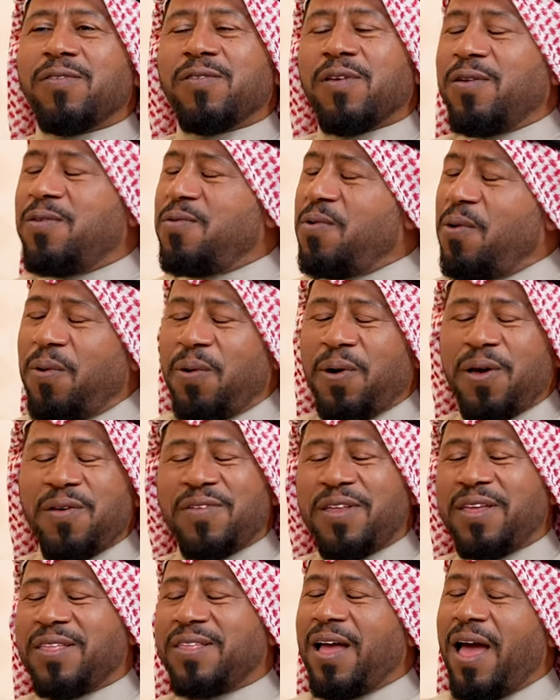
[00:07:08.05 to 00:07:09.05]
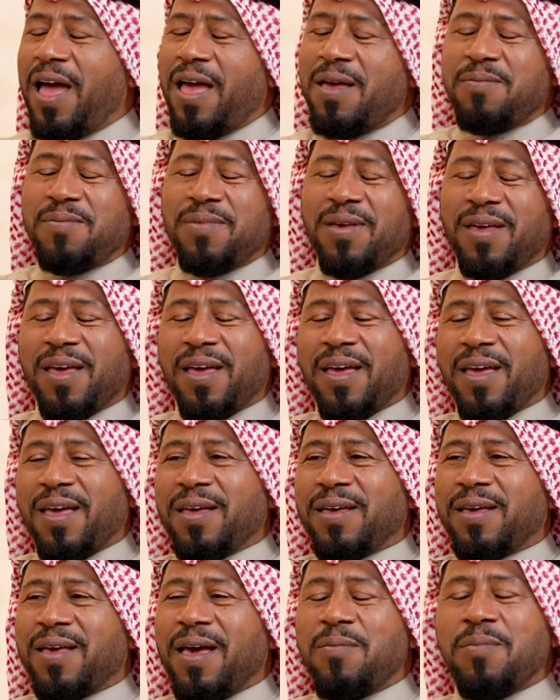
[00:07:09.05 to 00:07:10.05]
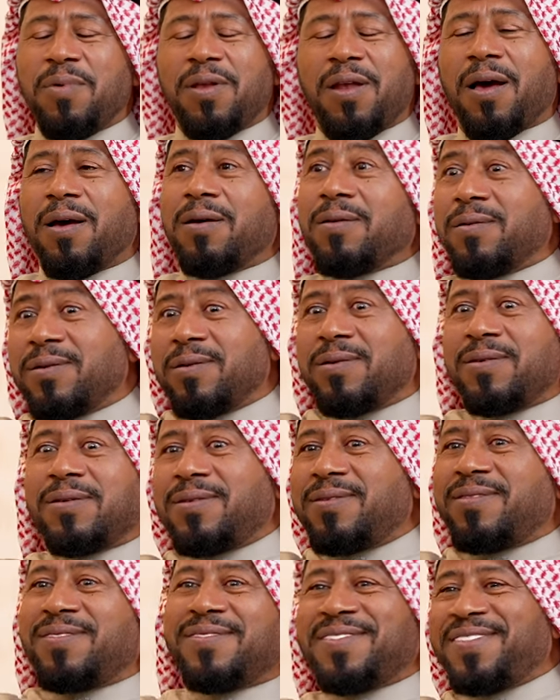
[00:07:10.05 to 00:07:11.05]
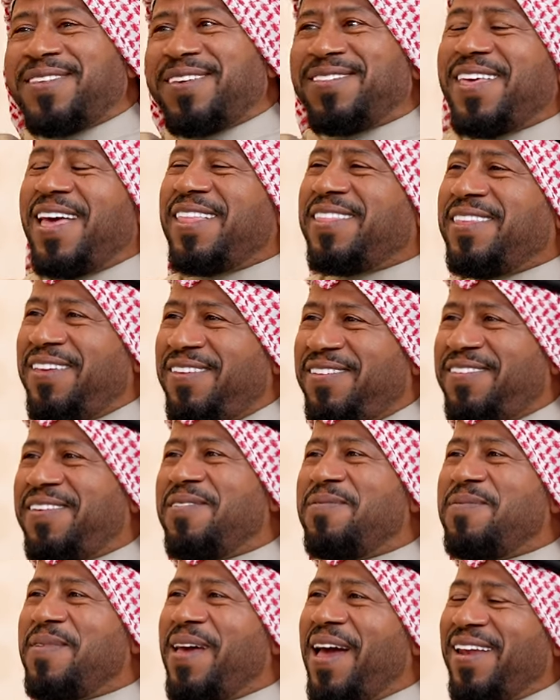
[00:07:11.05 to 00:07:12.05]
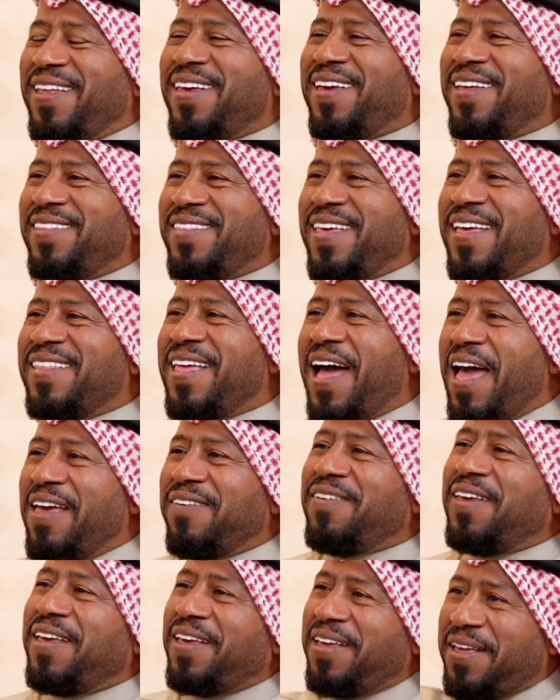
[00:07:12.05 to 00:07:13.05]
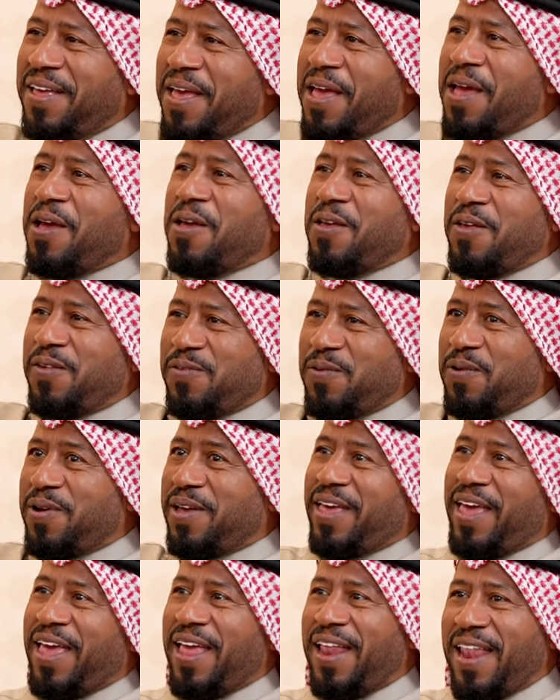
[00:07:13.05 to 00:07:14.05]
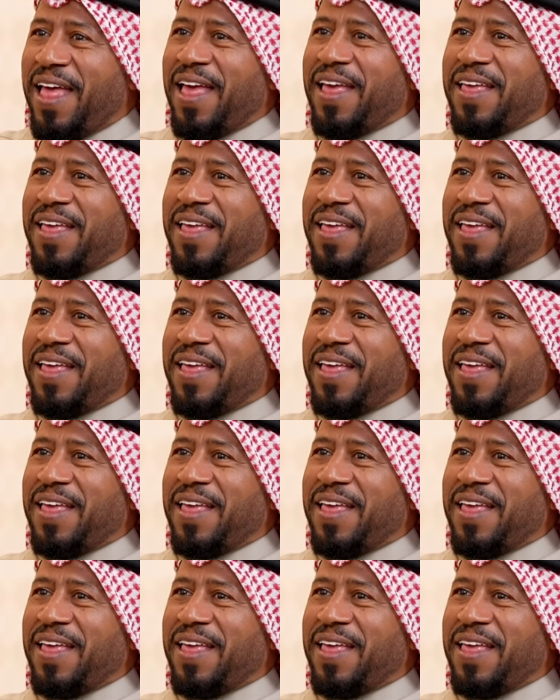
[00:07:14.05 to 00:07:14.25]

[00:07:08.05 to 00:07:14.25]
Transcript: said, no, every time, come in. They teach him, in the diving, is okay,